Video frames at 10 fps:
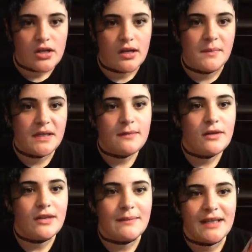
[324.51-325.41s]

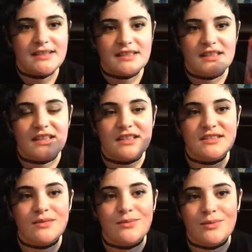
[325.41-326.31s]
company that makes
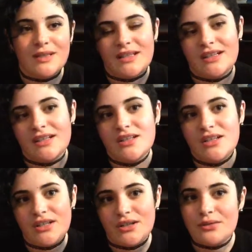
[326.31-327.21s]
these really
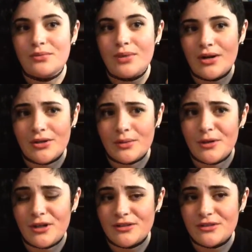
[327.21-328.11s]
cute water
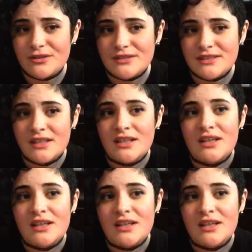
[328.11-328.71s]
bottles.